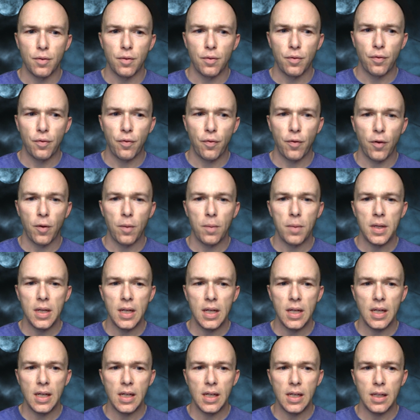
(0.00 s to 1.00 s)
For
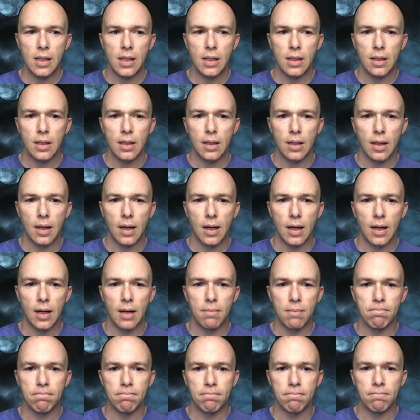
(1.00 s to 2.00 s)
me,
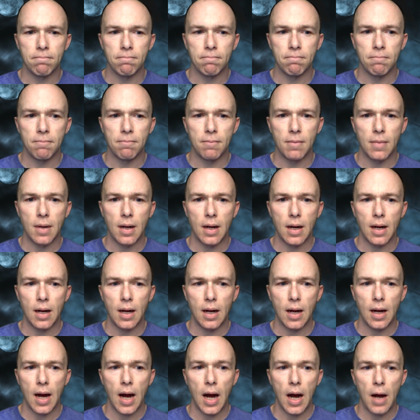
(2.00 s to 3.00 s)

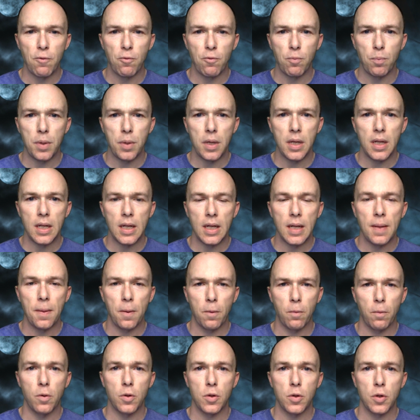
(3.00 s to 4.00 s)
I've been in
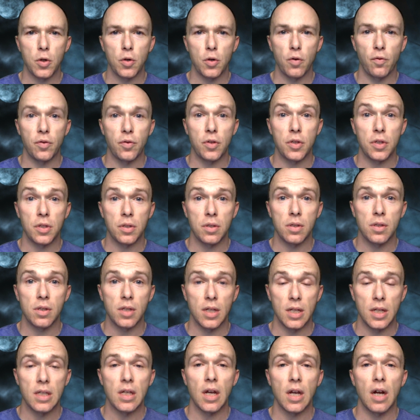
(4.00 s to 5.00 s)
the reserves
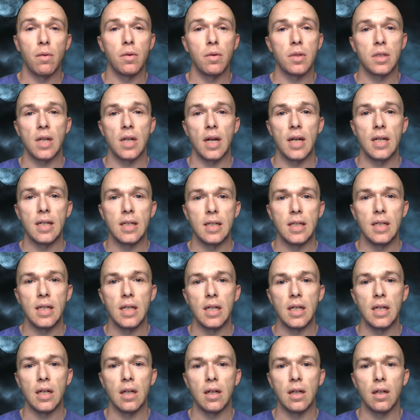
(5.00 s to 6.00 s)
since I was
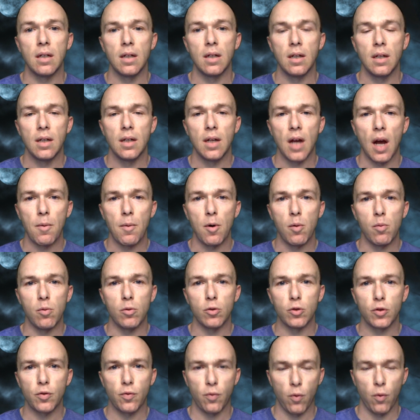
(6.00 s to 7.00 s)
19. I'm
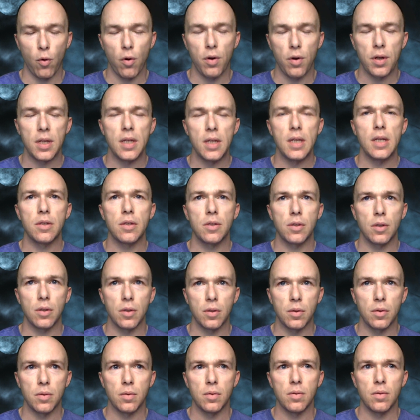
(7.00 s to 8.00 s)
almost 40,
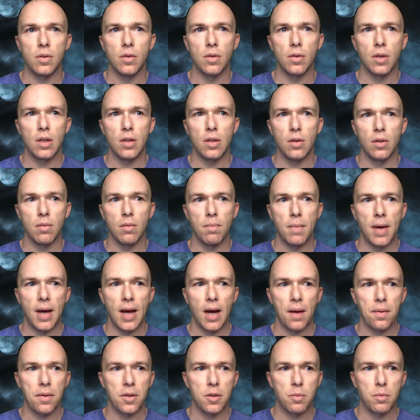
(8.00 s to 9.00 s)
so you can do the
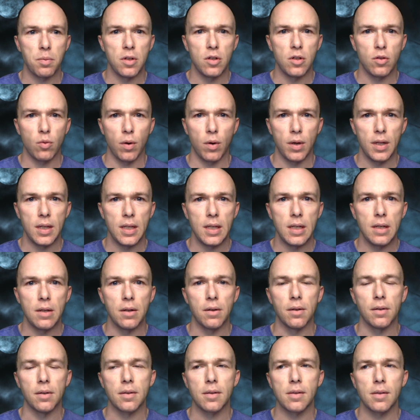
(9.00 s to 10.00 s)
math. It's been 20
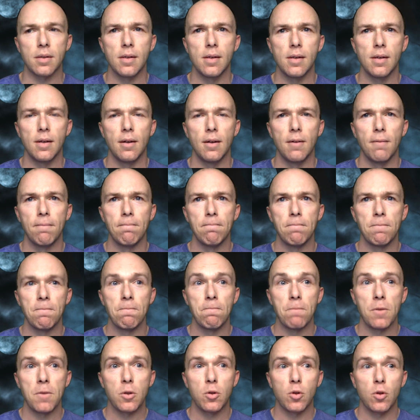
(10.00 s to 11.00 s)
years.
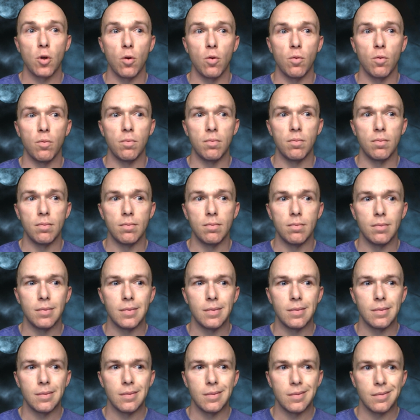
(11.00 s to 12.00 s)
So
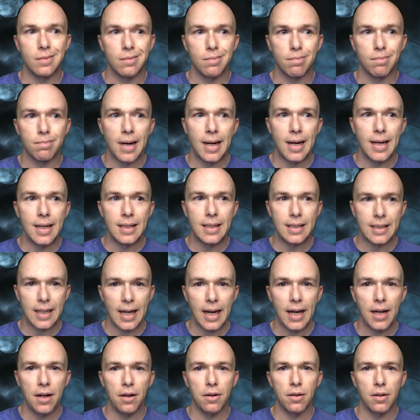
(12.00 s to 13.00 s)
my
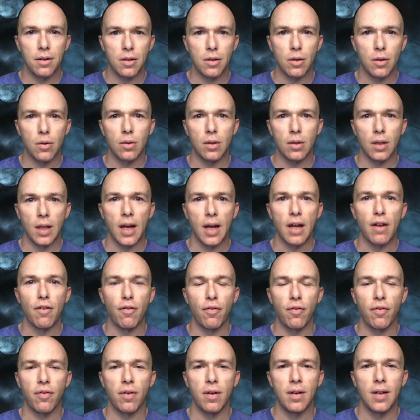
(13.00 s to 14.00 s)
entire adult
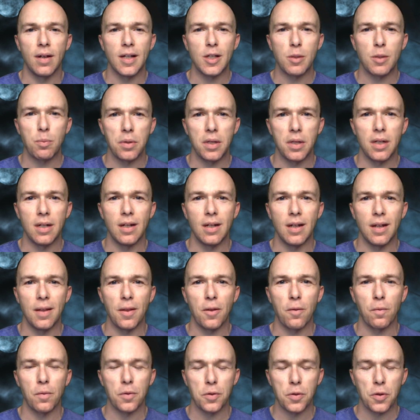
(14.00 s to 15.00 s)
life has been
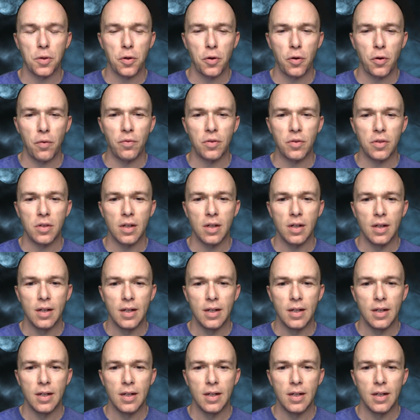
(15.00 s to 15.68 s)
in the reserves.